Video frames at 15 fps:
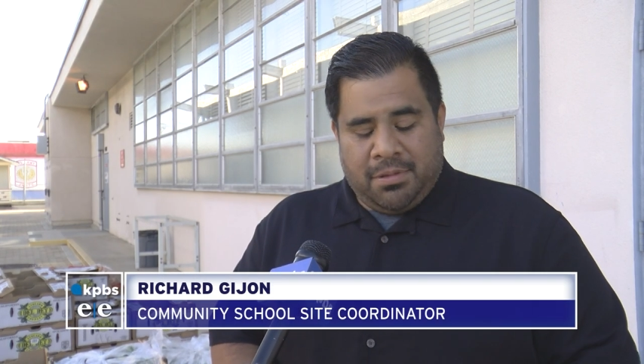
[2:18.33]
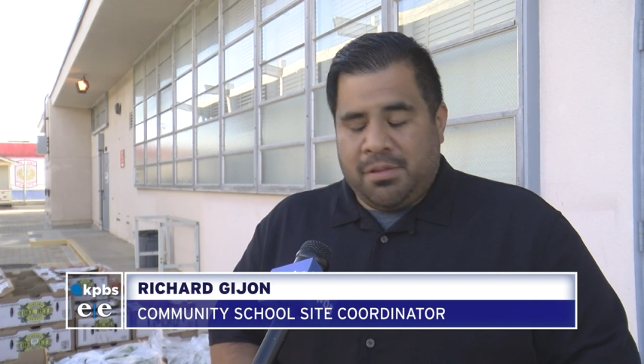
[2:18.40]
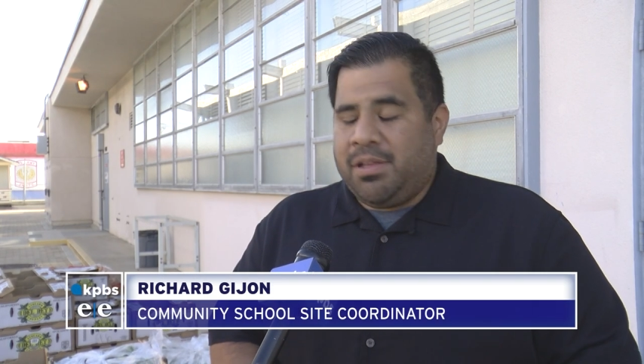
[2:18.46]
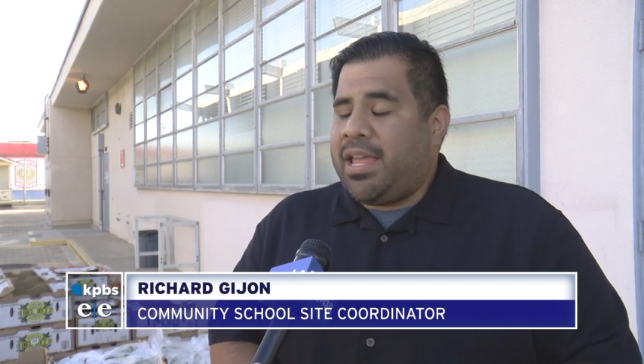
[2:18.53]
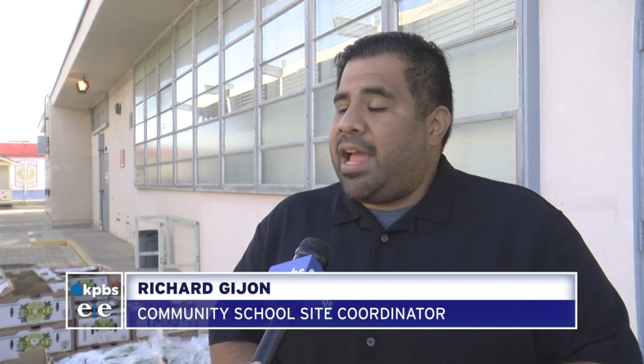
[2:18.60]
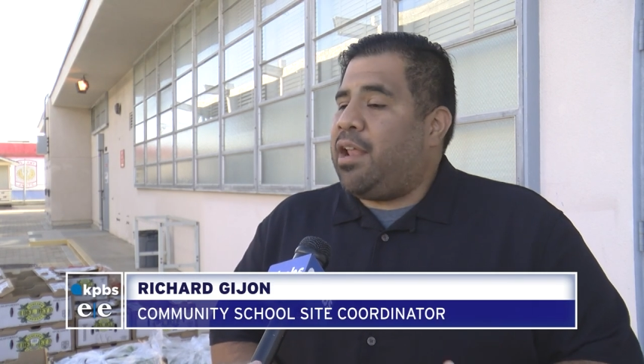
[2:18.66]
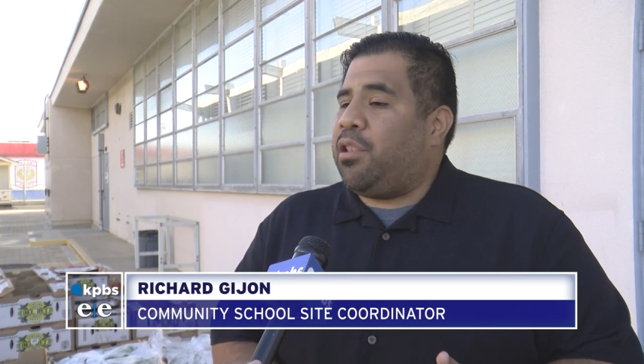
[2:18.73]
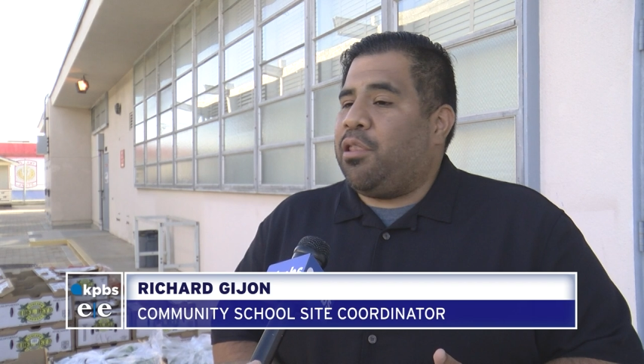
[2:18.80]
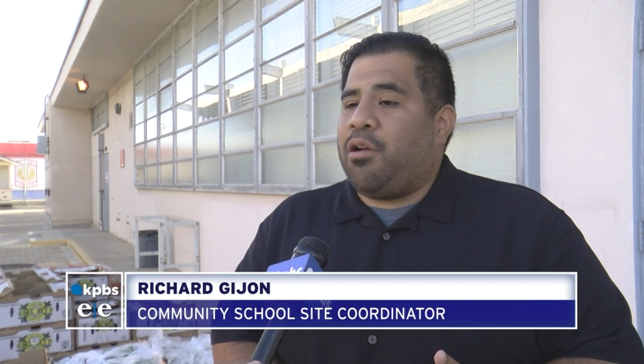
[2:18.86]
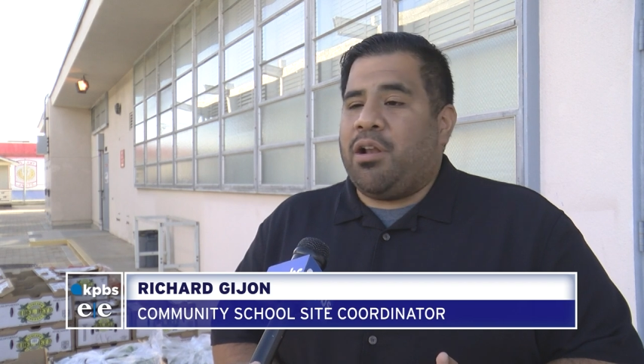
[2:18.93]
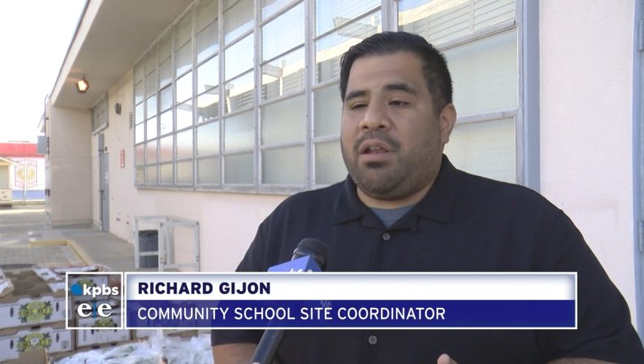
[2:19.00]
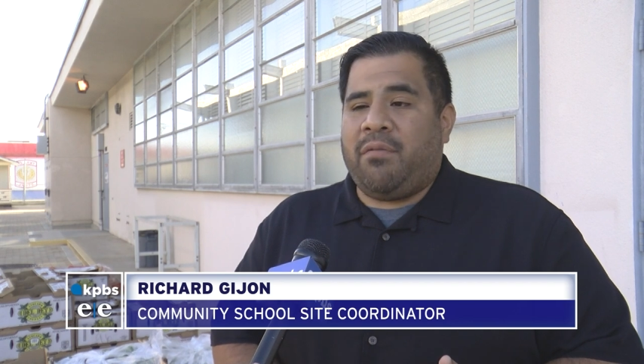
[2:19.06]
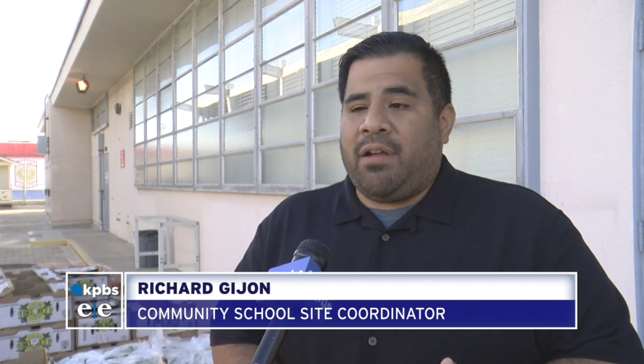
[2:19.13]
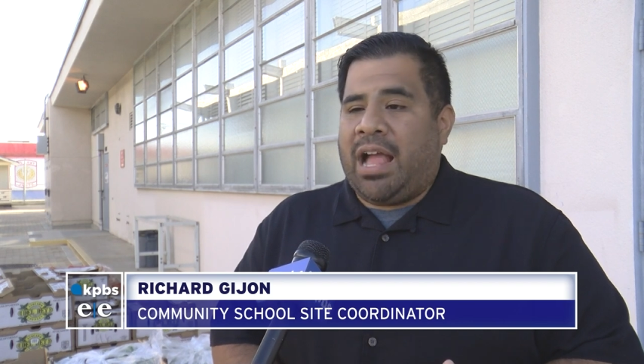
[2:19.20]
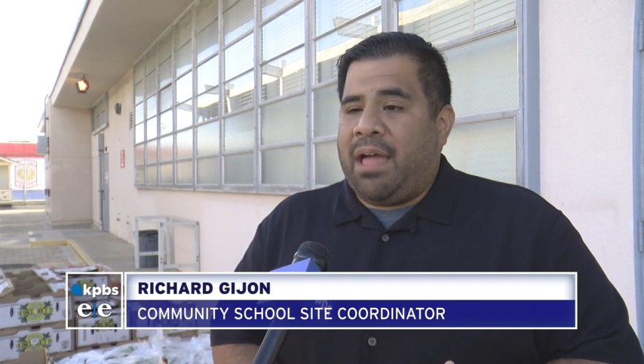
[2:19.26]
You can't
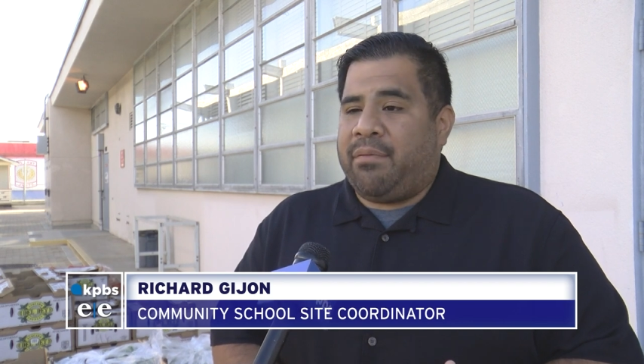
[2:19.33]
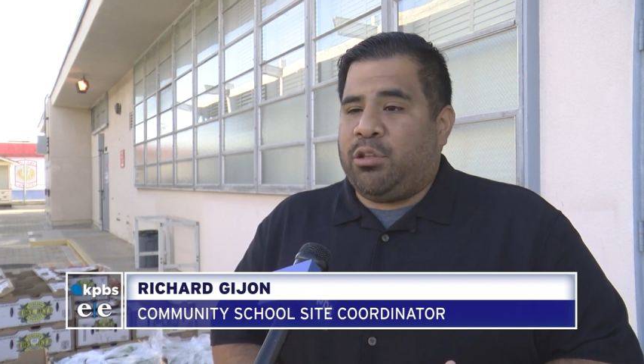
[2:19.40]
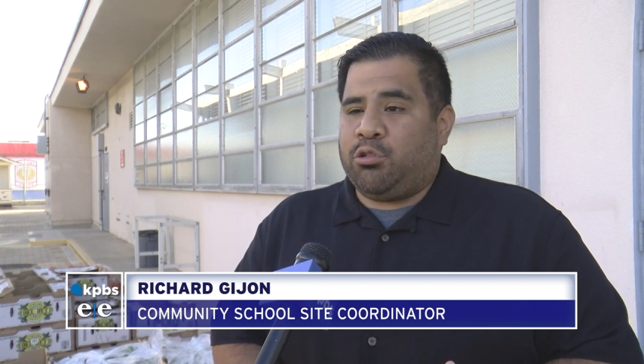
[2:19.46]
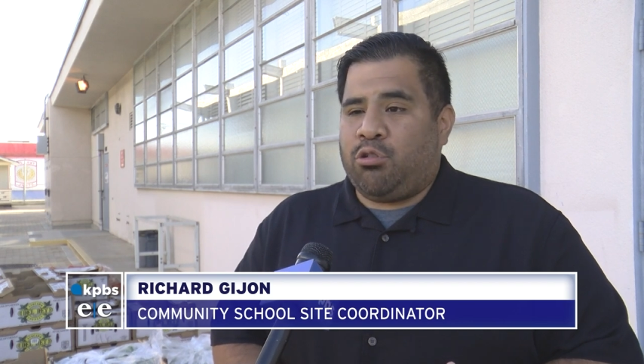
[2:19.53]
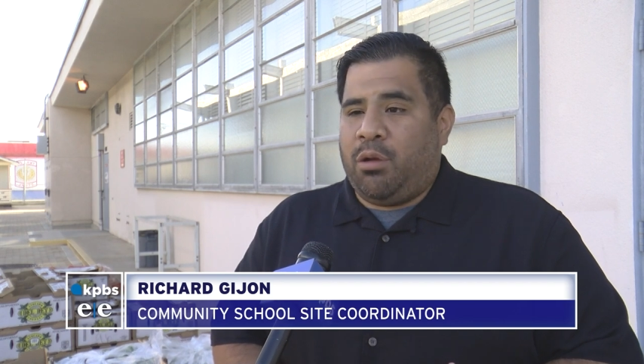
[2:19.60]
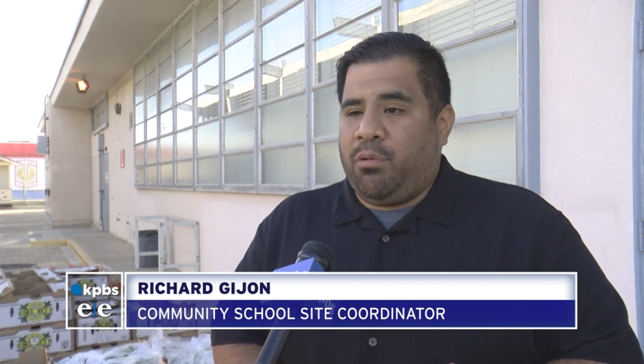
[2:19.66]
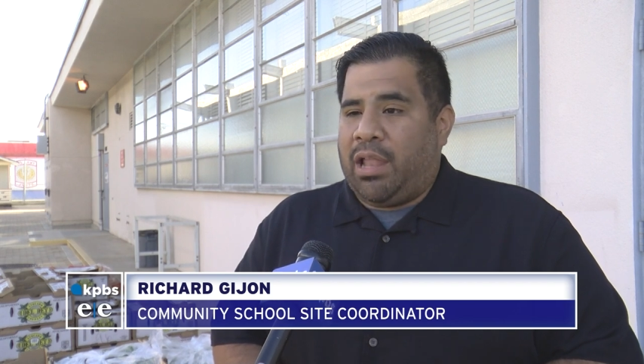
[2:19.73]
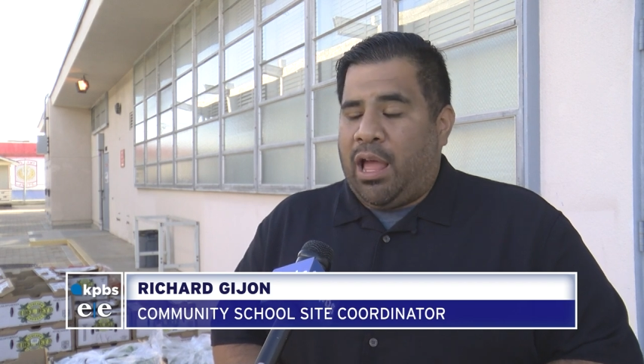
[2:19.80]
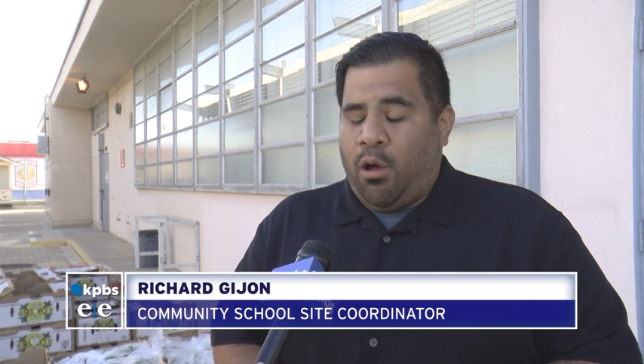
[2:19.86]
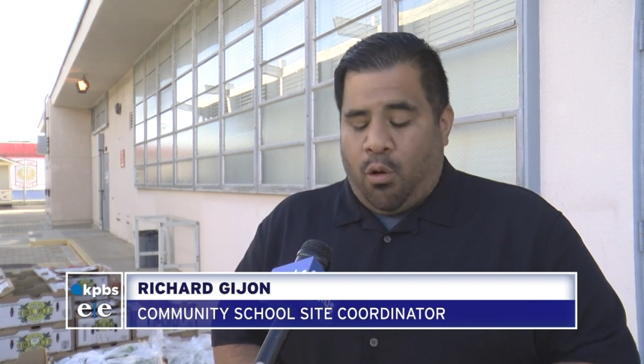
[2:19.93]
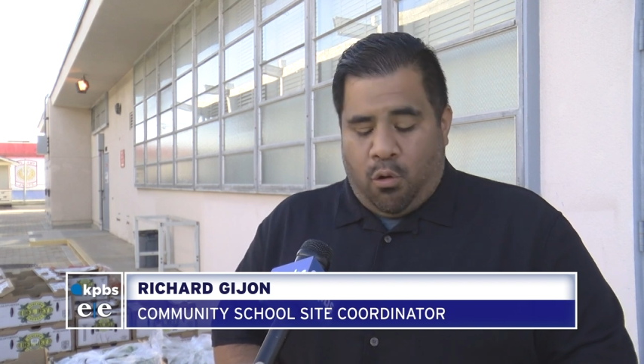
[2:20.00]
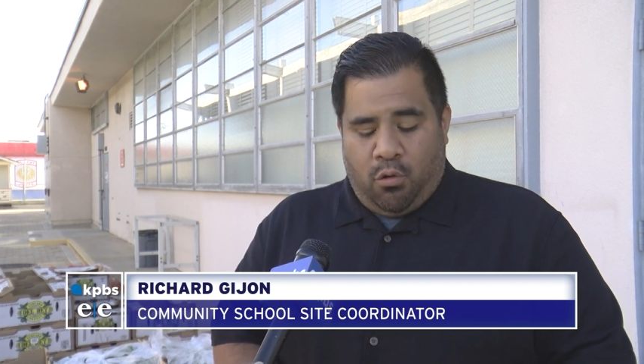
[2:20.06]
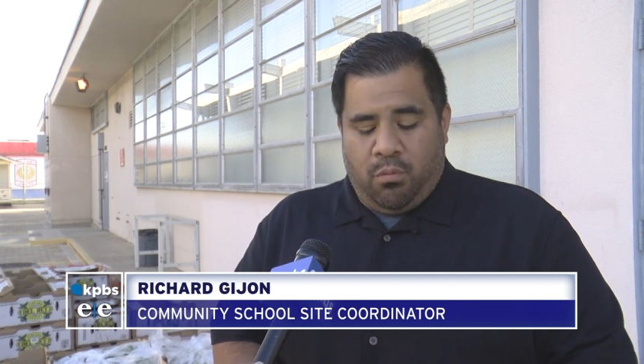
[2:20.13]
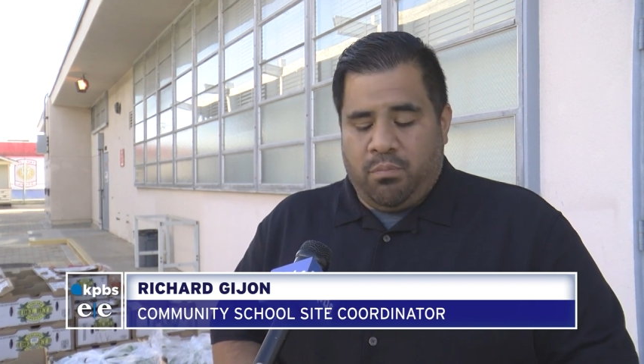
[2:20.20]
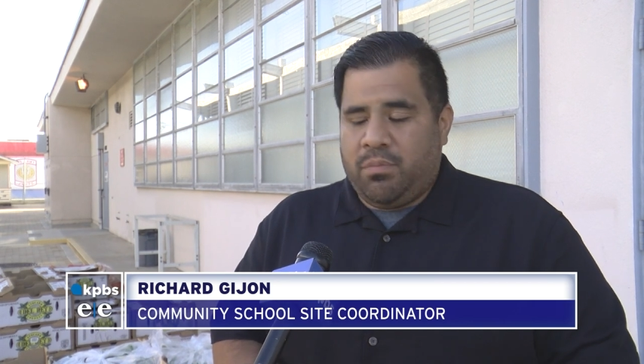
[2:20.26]
learn if you're having trouble at
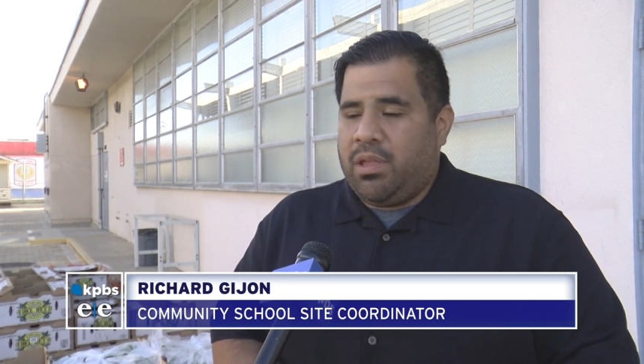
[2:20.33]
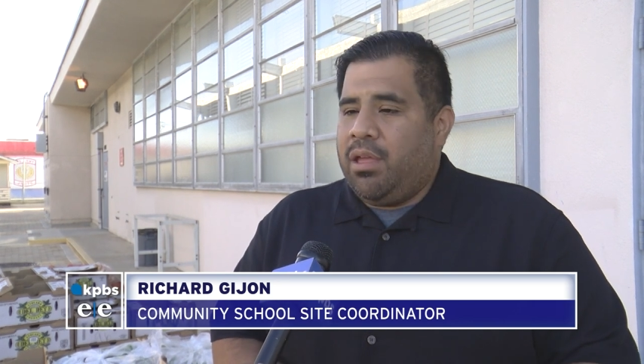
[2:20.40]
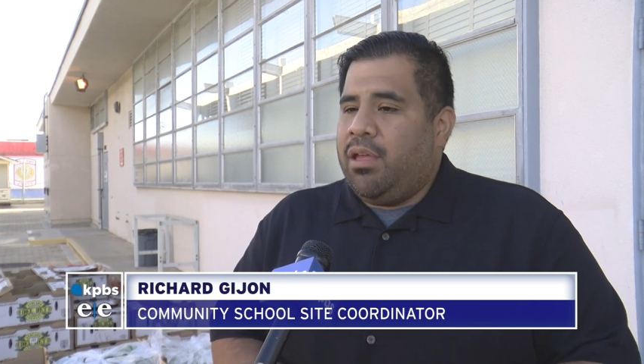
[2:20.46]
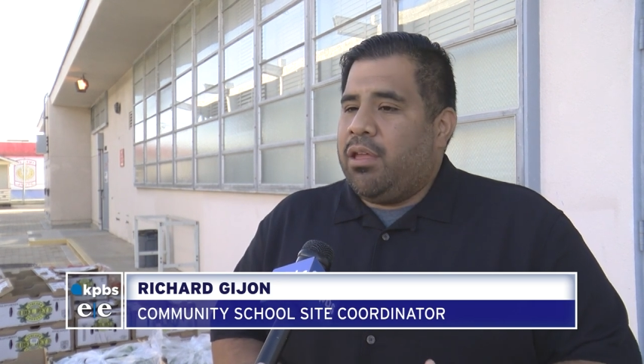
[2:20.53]
home.